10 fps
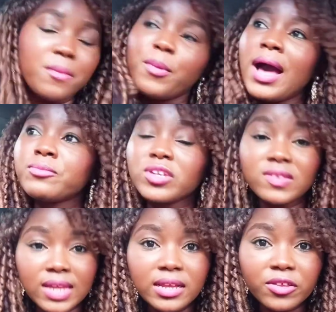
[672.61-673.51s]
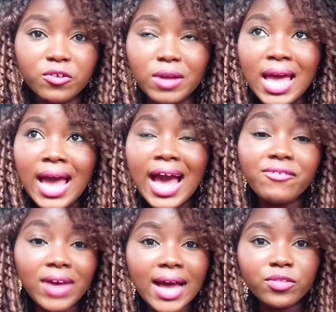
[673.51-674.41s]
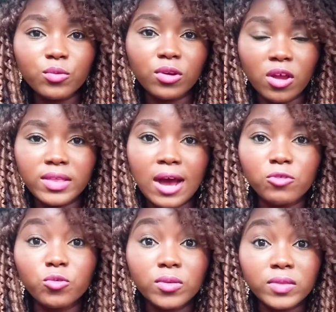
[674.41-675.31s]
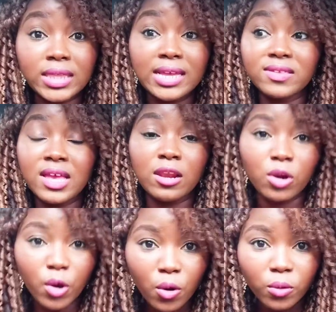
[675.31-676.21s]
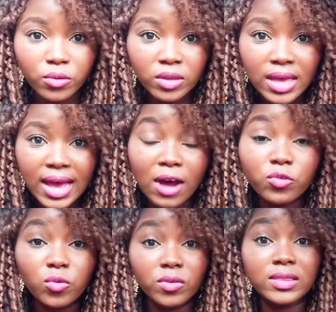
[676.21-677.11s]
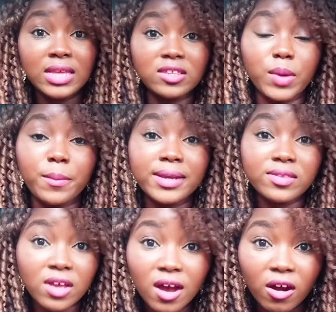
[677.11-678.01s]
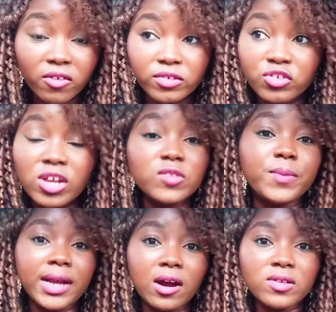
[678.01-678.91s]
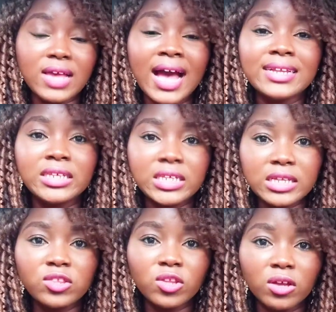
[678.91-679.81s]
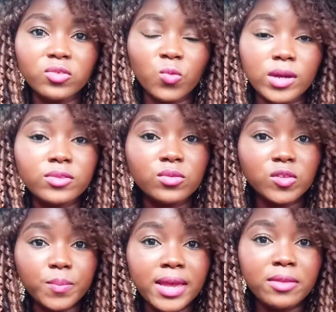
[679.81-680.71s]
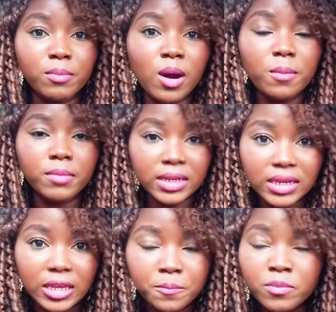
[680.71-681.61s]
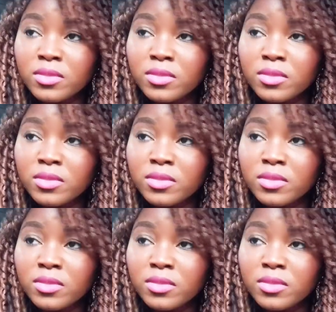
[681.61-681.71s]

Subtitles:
But I'm just telling you, I've had to learn how to do things alone, how to do things by myself, just because I did not want to spend more money.